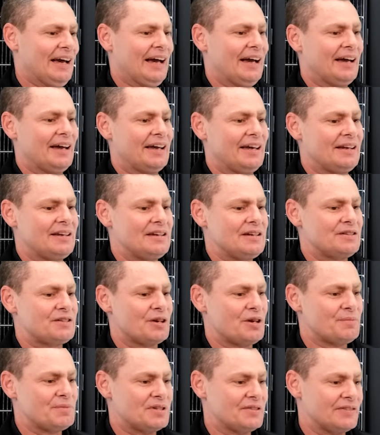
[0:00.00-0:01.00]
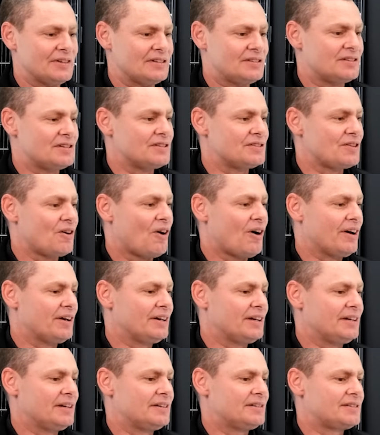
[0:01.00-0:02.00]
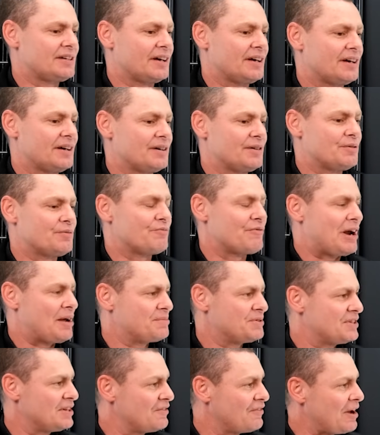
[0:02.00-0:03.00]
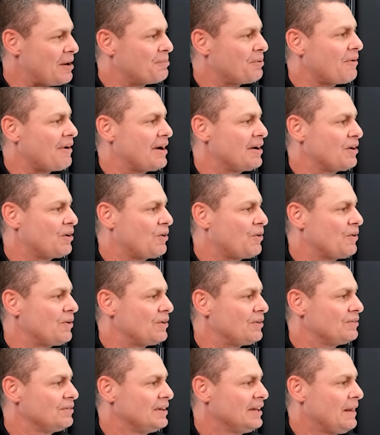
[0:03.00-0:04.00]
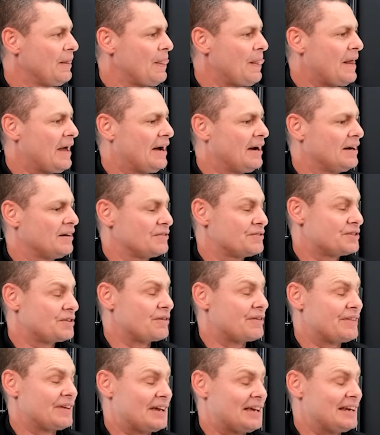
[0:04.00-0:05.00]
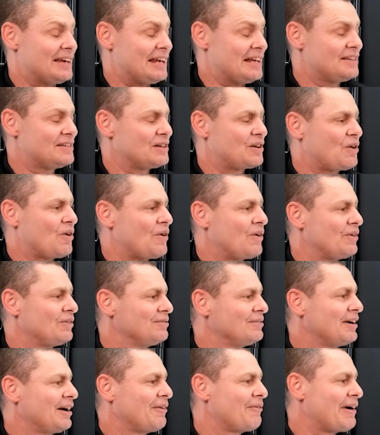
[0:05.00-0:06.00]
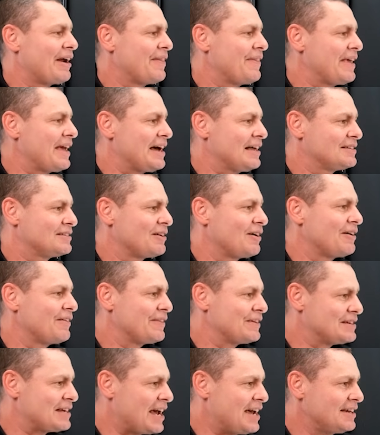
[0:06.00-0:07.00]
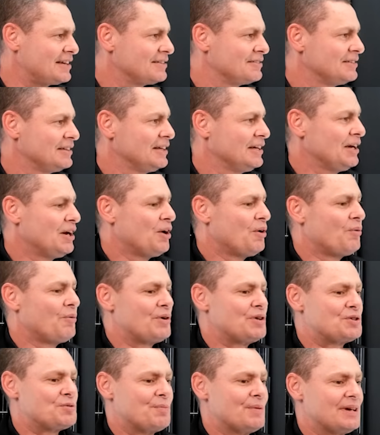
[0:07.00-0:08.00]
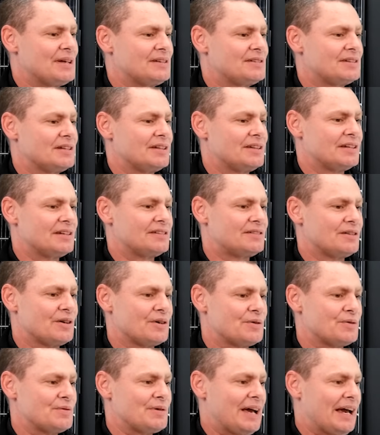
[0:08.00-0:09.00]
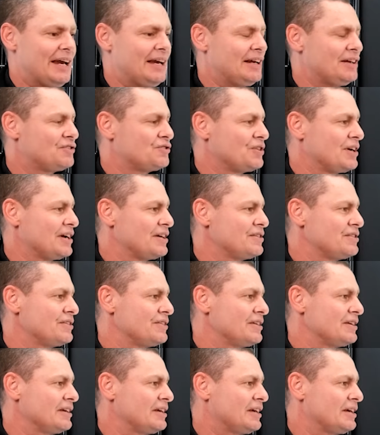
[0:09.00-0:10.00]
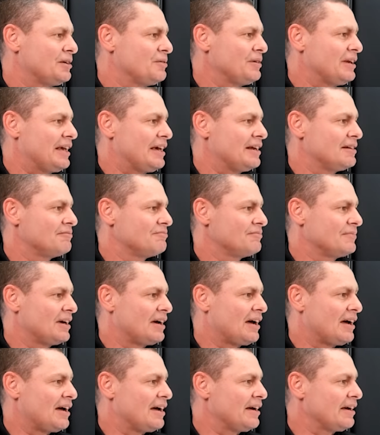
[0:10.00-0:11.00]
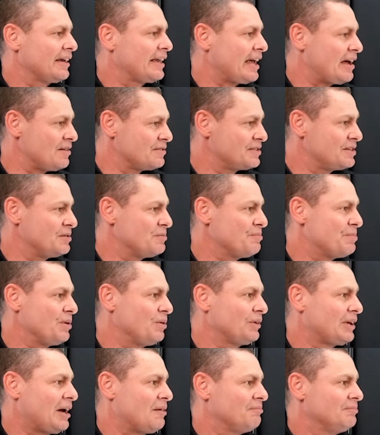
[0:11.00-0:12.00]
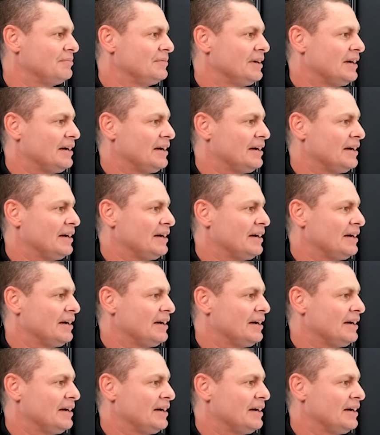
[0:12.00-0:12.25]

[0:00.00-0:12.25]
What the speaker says: And in terms of its design, it wraps the evaporator coil, the condenser coil around the outside of the tank, which means that there's no heat exchanger that can get calcium buildup.